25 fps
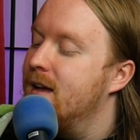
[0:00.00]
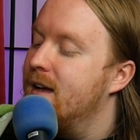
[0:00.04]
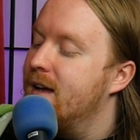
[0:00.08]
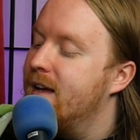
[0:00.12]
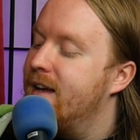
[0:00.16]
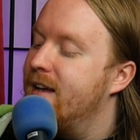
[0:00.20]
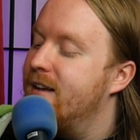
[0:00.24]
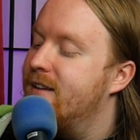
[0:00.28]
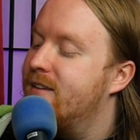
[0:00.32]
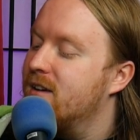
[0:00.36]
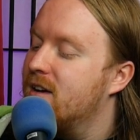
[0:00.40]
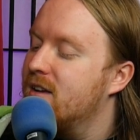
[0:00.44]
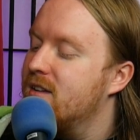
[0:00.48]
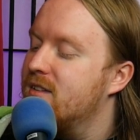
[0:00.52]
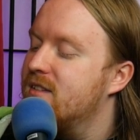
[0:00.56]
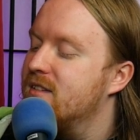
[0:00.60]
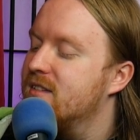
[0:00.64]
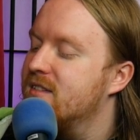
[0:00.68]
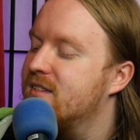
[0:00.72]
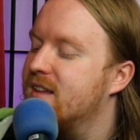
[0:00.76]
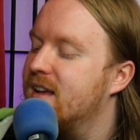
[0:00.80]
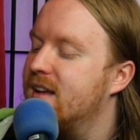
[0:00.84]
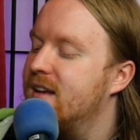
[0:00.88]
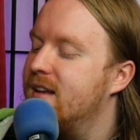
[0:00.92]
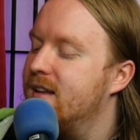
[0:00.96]
He does
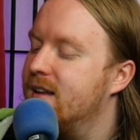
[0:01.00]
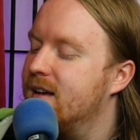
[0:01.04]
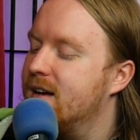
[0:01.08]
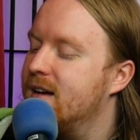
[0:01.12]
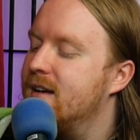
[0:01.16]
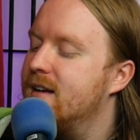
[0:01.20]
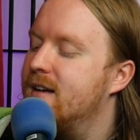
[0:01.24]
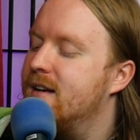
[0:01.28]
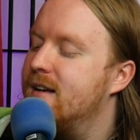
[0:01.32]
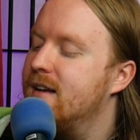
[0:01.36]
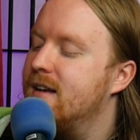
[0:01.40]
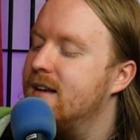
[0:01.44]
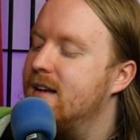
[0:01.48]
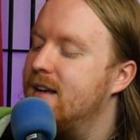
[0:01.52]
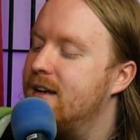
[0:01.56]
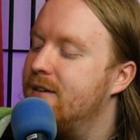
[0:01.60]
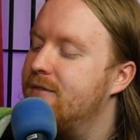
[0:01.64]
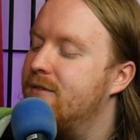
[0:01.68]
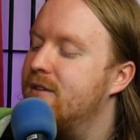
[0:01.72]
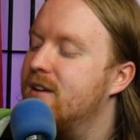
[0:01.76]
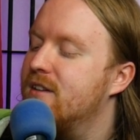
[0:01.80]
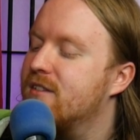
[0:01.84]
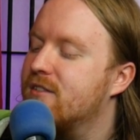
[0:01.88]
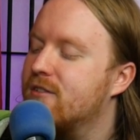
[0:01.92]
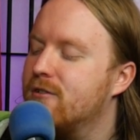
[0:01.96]
this at night and
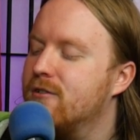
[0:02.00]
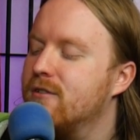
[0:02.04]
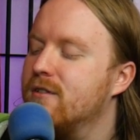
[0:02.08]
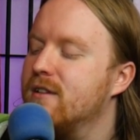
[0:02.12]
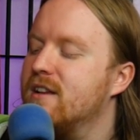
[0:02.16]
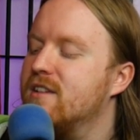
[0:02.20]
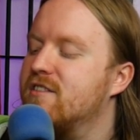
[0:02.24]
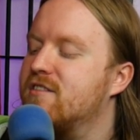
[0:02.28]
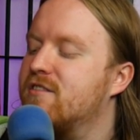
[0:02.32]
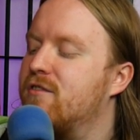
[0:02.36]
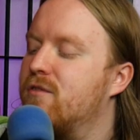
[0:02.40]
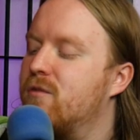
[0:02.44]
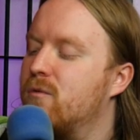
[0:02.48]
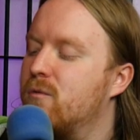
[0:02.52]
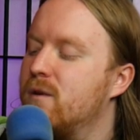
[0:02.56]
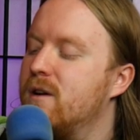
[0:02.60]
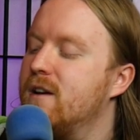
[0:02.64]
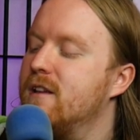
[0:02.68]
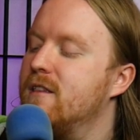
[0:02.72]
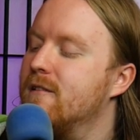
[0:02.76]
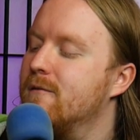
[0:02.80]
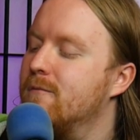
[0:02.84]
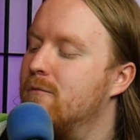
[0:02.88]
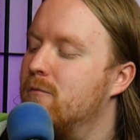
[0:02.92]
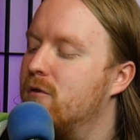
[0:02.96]
even as early as three
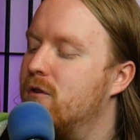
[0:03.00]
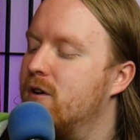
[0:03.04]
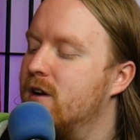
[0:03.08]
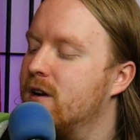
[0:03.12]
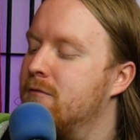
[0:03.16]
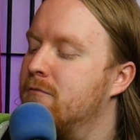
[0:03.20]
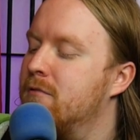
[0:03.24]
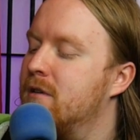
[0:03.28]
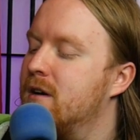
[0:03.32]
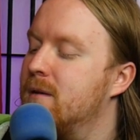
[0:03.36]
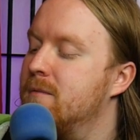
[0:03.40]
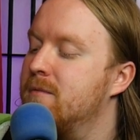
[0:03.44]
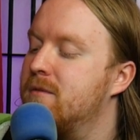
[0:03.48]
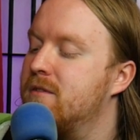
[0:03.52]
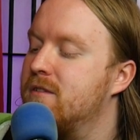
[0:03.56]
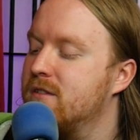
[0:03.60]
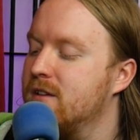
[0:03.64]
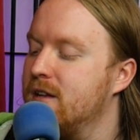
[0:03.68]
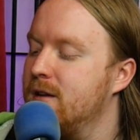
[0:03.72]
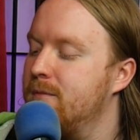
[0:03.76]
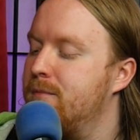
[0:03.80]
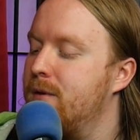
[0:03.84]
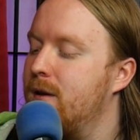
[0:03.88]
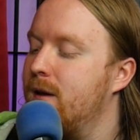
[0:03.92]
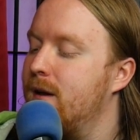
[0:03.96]
in the morning when I'm
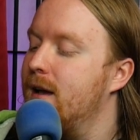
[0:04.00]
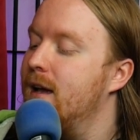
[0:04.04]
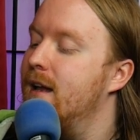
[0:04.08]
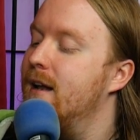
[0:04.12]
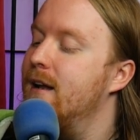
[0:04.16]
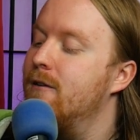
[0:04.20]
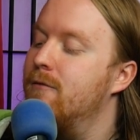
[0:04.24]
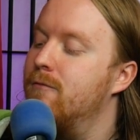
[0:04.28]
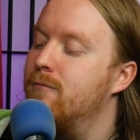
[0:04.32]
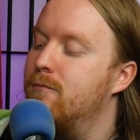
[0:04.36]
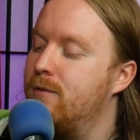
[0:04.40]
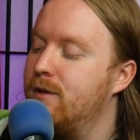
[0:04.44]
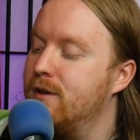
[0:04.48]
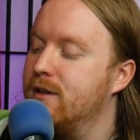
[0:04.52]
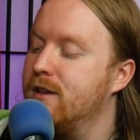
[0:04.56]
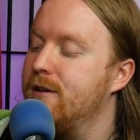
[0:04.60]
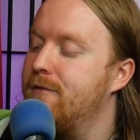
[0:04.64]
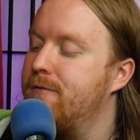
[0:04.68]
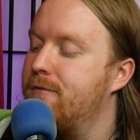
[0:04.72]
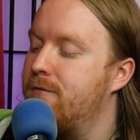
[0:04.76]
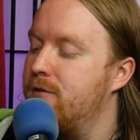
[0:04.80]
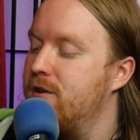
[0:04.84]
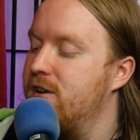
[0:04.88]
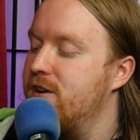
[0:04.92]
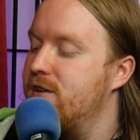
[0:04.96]
sleeping, and it really
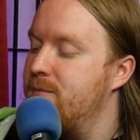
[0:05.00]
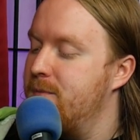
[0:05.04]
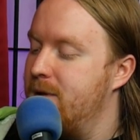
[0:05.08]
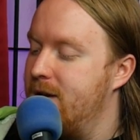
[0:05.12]
freaked